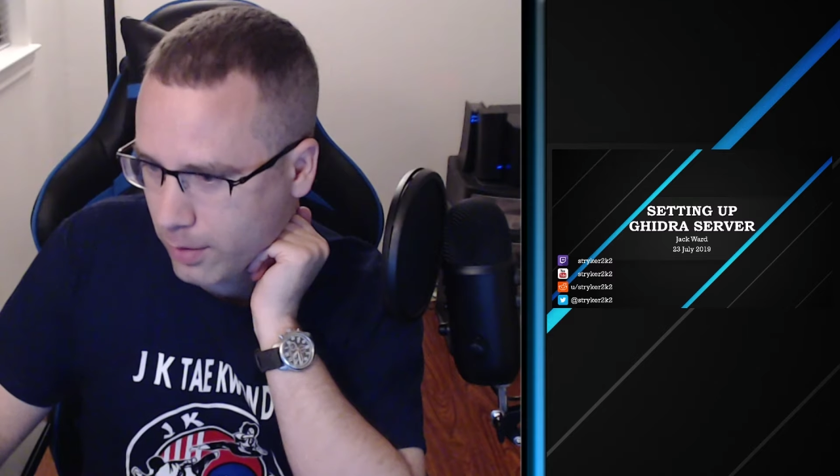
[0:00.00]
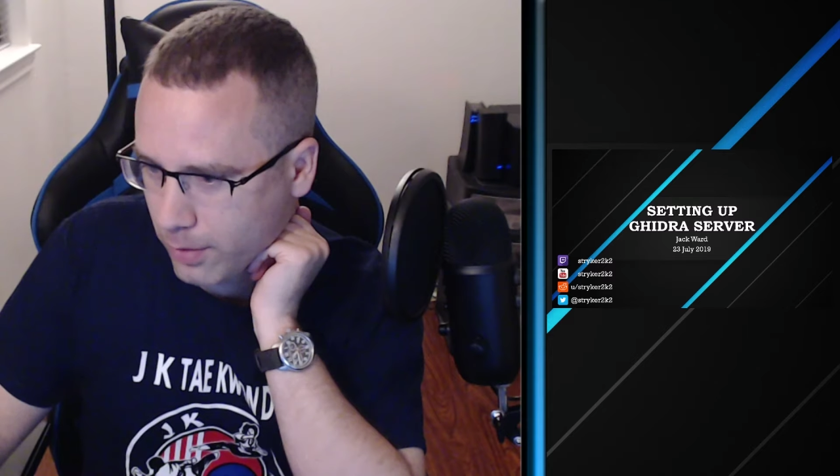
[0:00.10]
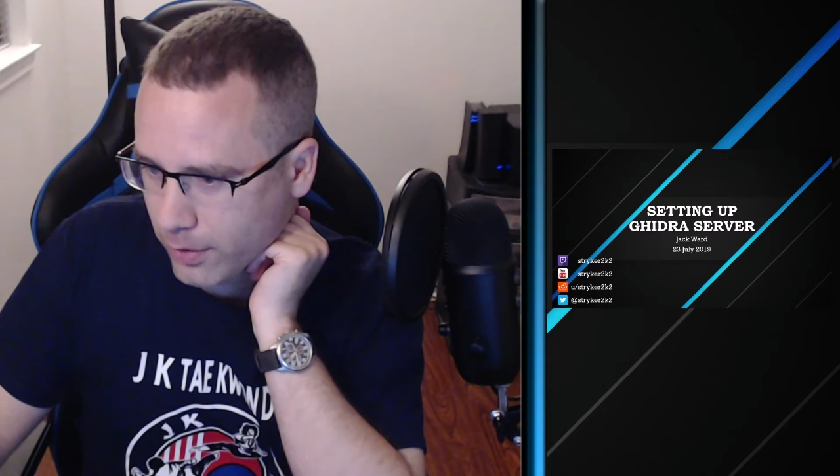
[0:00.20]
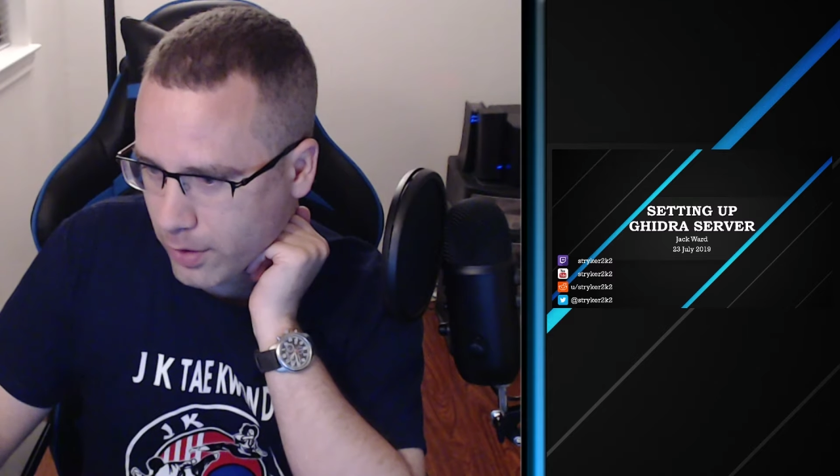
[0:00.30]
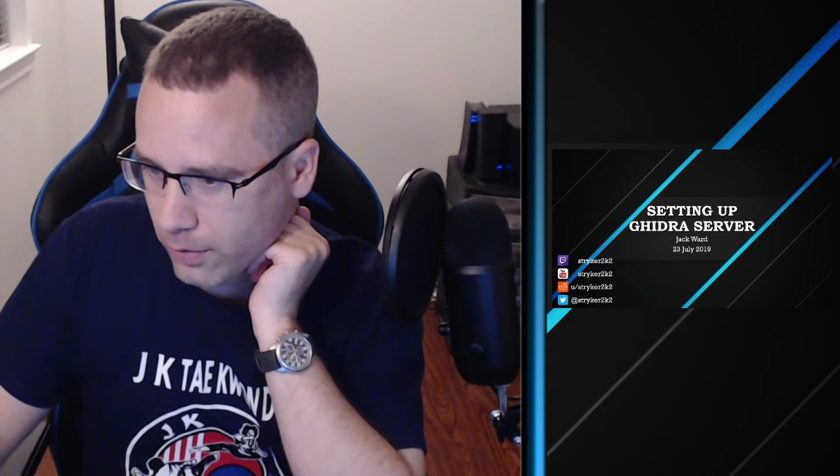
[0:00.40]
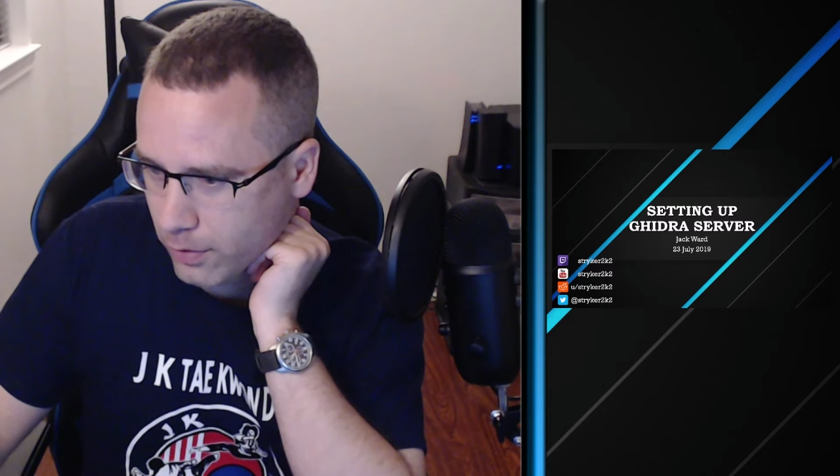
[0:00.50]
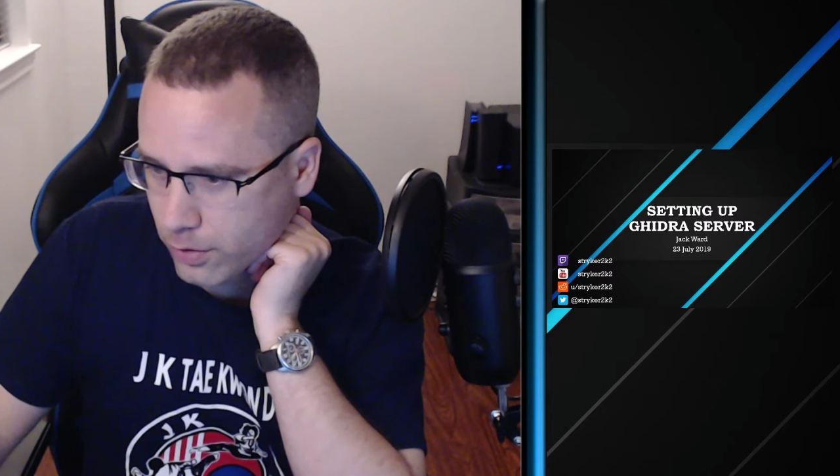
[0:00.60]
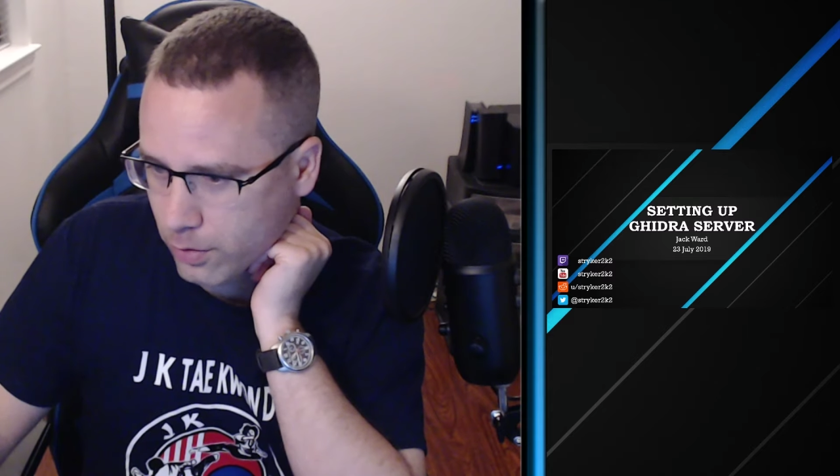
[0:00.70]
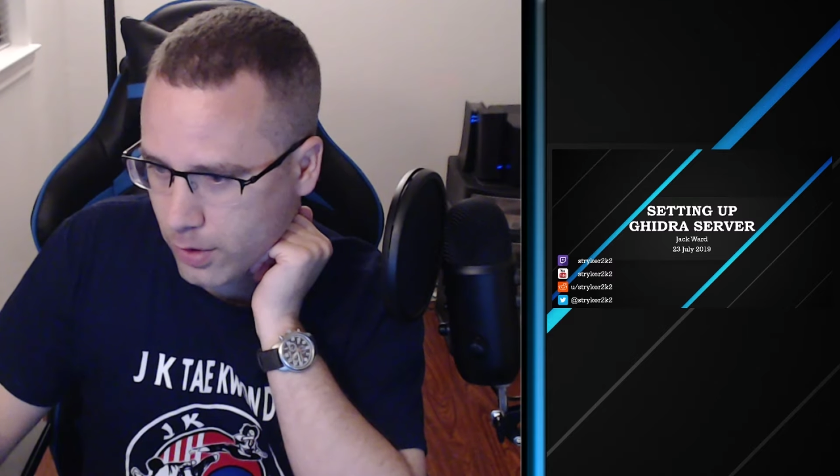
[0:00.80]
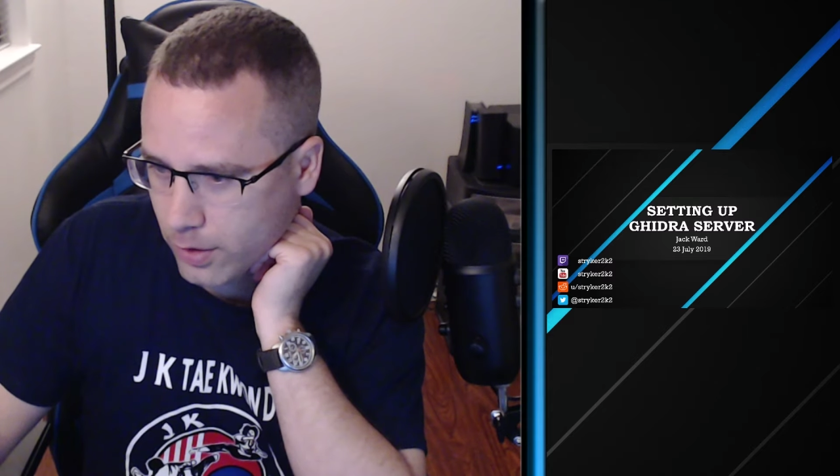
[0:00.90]
left hand of your
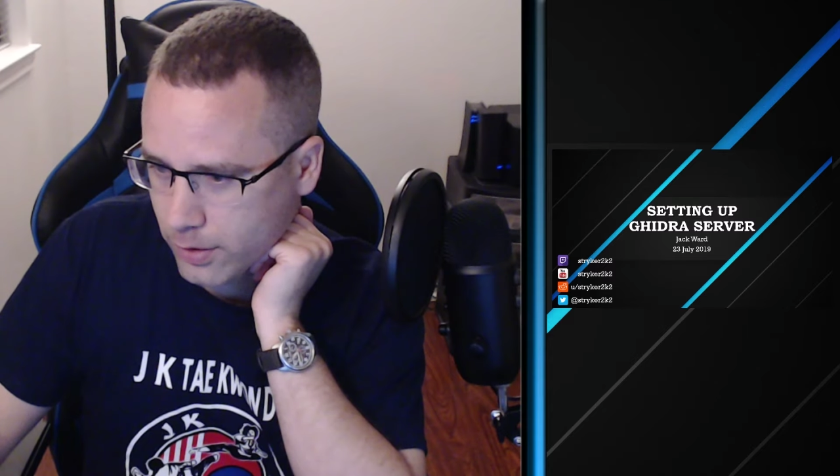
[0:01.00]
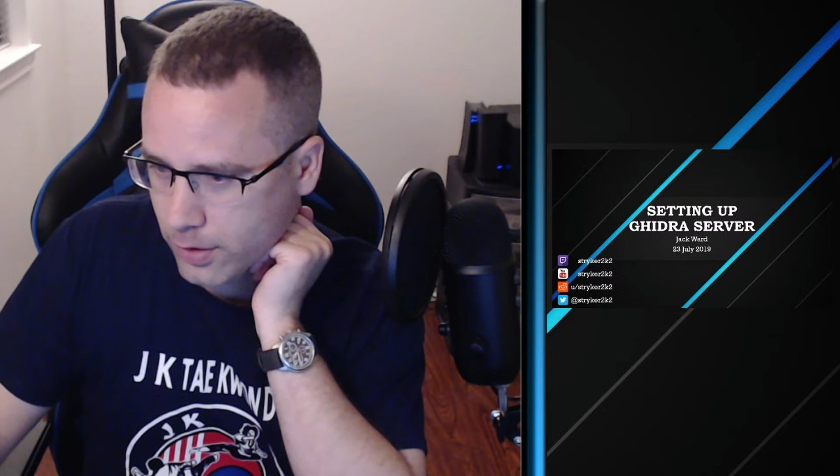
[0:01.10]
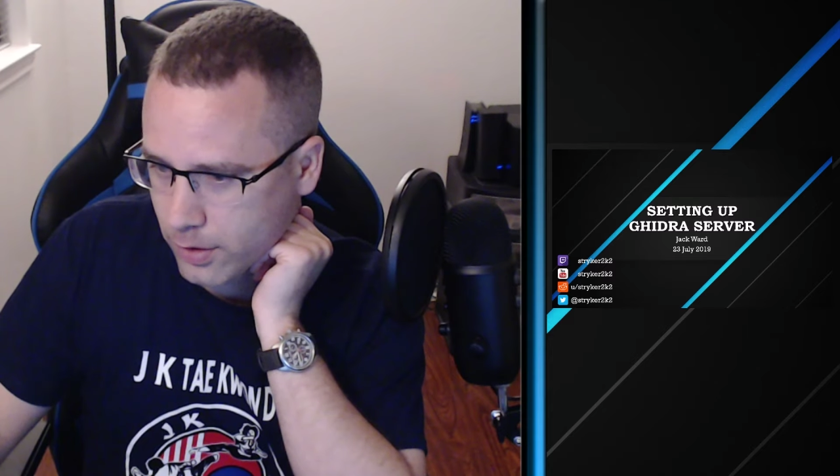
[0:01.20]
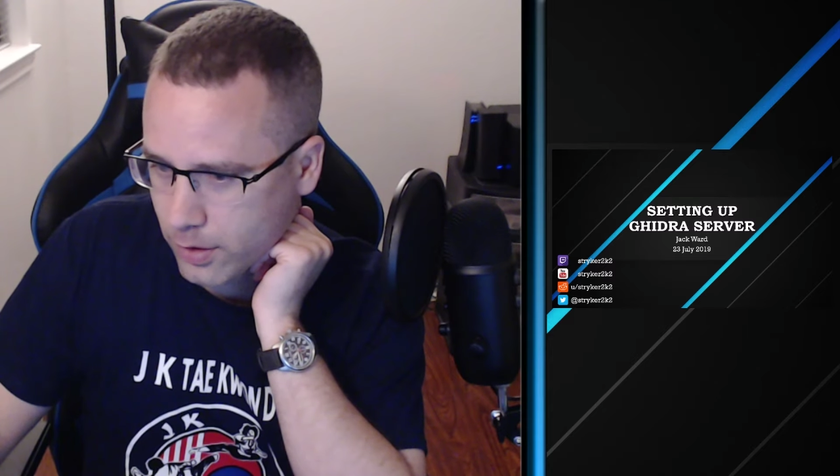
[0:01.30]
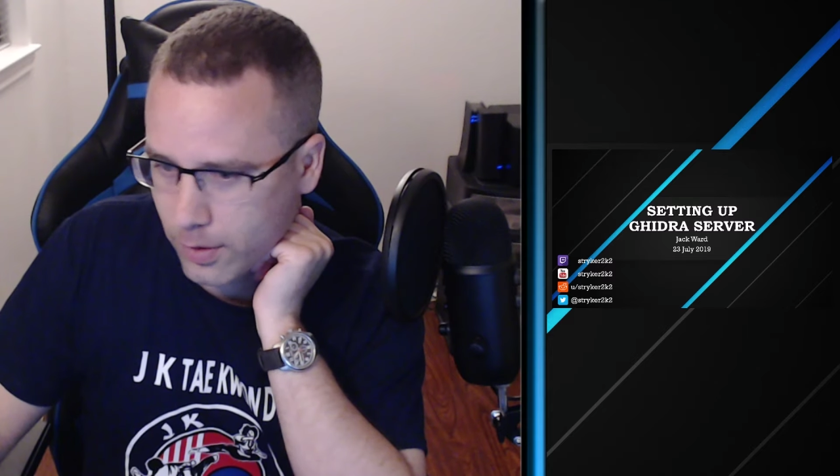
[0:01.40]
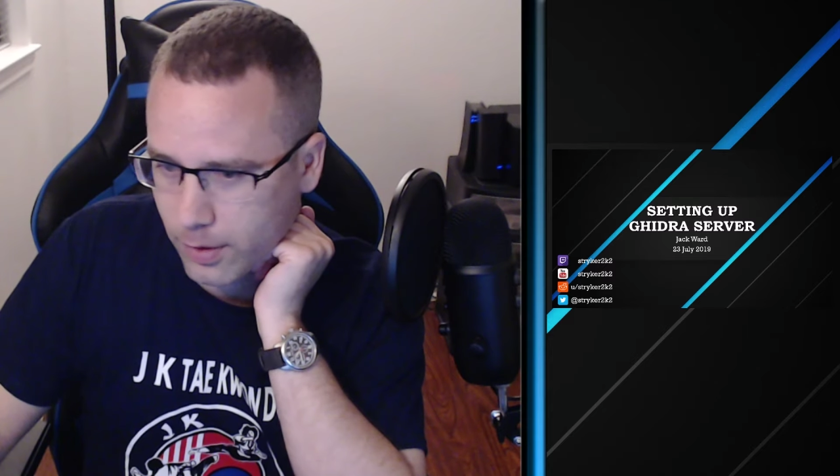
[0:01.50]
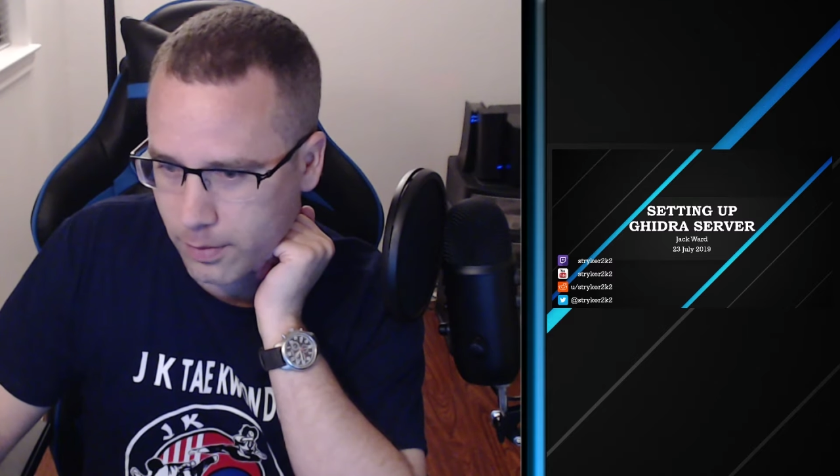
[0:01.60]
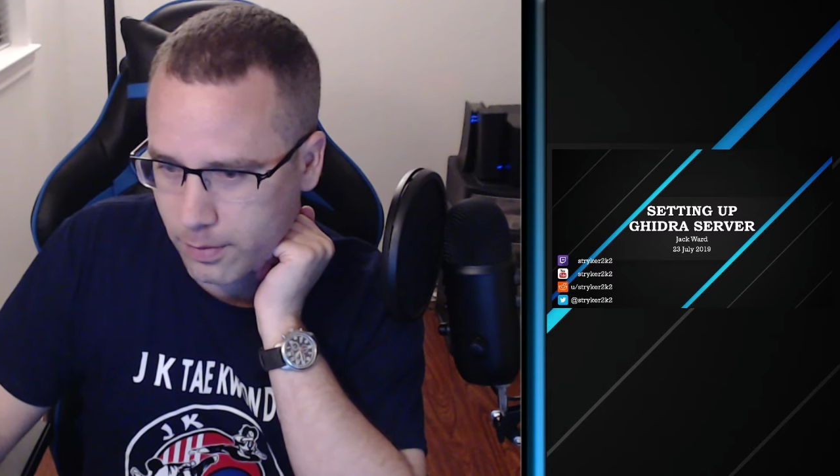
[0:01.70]
screen. Let's get to it.